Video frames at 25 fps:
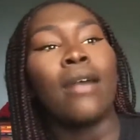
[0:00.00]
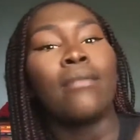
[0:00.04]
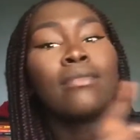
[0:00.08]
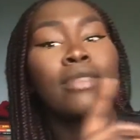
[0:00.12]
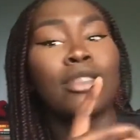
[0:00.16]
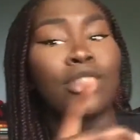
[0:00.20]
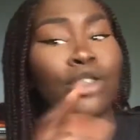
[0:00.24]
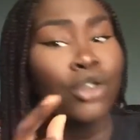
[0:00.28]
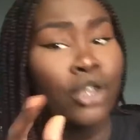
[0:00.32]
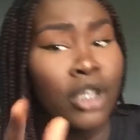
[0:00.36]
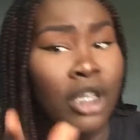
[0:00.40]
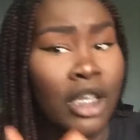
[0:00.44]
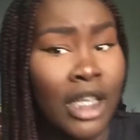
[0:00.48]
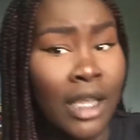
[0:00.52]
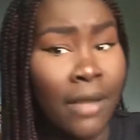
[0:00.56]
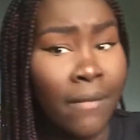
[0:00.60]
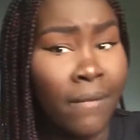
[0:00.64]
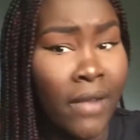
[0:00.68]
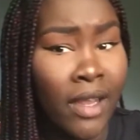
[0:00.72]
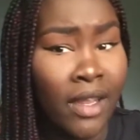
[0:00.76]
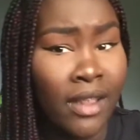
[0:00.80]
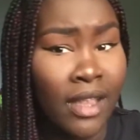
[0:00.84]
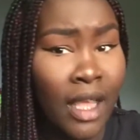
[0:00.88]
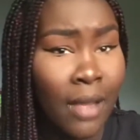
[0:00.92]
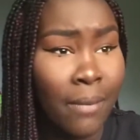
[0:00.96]
Still gonna keep
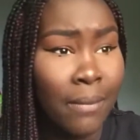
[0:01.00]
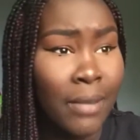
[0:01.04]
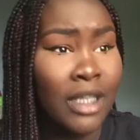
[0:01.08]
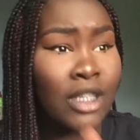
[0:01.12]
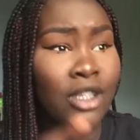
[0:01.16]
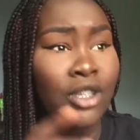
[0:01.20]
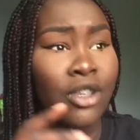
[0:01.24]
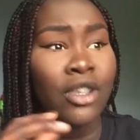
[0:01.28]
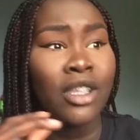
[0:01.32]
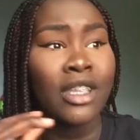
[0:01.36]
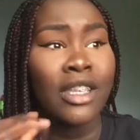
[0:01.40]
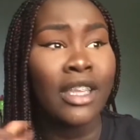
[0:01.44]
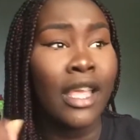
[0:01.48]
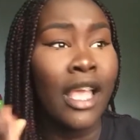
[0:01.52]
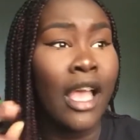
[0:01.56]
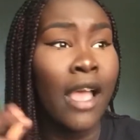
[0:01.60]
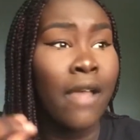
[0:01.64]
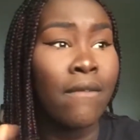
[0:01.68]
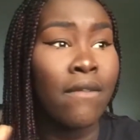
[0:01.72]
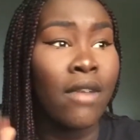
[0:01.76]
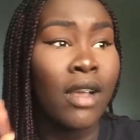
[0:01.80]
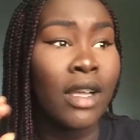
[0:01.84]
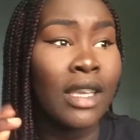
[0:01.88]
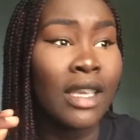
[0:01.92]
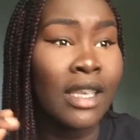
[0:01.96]
fighting that bitch till the day I
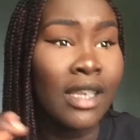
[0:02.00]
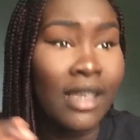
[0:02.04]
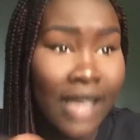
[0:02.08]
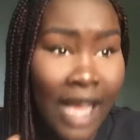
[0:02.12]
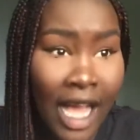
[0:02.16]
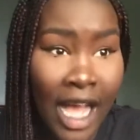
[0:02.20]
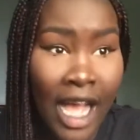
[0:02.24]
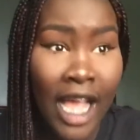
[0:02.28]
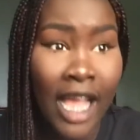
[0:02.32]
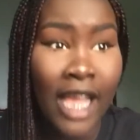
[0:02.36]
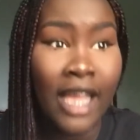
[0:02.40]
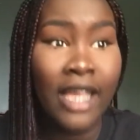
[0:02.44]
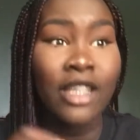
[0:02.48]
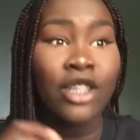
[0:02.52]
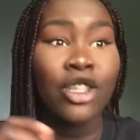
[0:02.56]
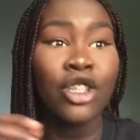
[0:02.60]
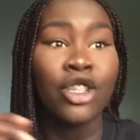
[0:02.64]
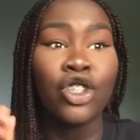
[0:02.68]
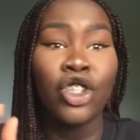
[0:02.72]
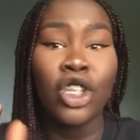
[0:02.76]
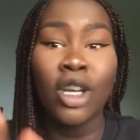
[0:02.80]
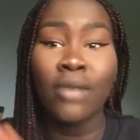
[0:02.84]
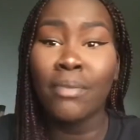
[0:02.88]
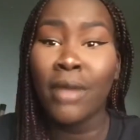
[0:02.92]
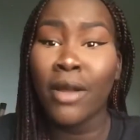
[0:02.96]
fucking die. She
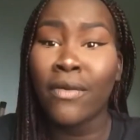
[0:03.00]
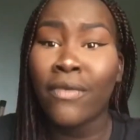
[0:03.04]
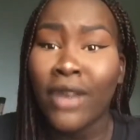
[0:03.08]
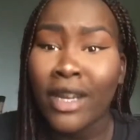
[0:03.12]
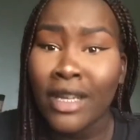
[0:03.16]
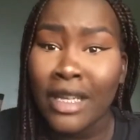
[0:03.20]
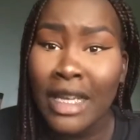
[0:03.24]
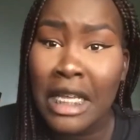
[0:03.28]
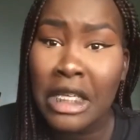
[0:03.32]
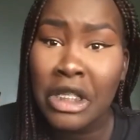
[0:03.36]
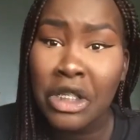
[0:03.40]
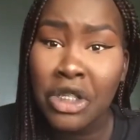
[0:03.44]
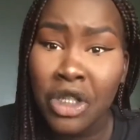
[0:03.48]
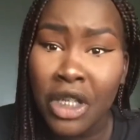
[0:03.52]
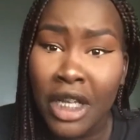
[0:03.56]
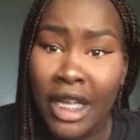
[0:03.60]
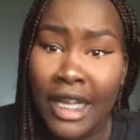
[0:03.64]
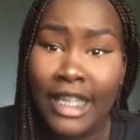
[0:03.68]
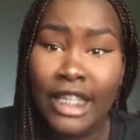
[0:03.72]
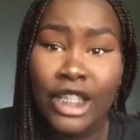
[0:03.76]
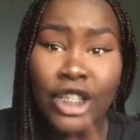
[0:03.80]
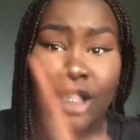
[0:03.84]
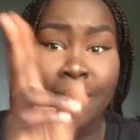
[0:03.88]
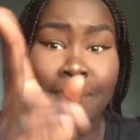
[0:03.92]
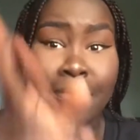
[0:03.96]
jumped her friend
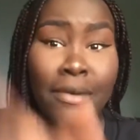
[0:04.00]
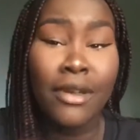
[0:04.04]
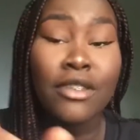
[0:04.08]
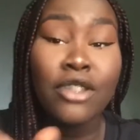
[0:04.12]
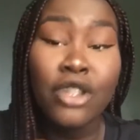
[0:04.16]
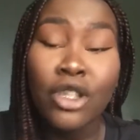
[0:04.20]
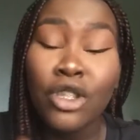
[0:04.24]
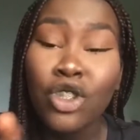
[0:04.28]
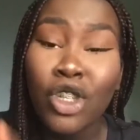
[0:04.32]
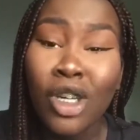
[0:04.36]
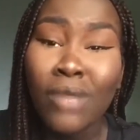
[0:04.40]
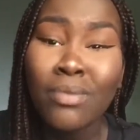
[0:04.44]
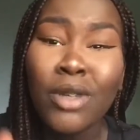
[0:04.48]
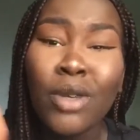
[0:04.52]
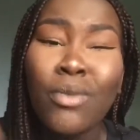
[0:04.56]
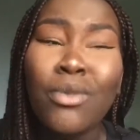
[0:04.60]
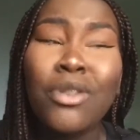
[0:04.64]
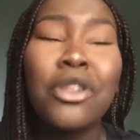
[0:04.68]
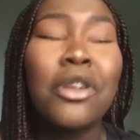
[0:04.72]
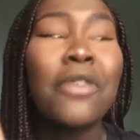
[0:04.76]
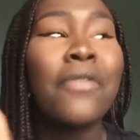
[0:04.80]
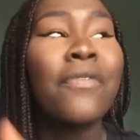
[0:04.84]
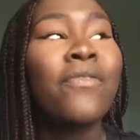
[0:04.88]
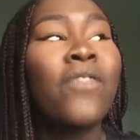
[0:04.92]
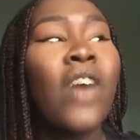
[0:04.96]
yesterday. She jumped her with
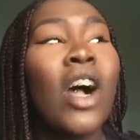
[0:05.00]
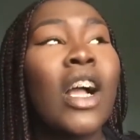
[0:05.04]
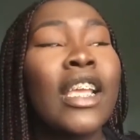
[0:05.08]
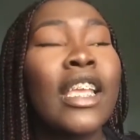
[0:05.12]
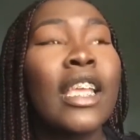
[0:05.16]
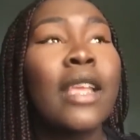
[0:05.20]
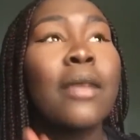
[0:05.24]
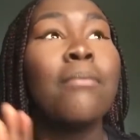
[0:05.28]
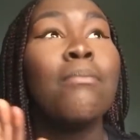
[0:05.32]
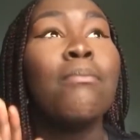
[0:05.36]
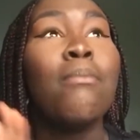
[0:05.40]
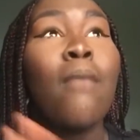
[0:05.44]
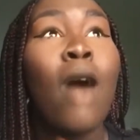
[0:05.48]
her fucking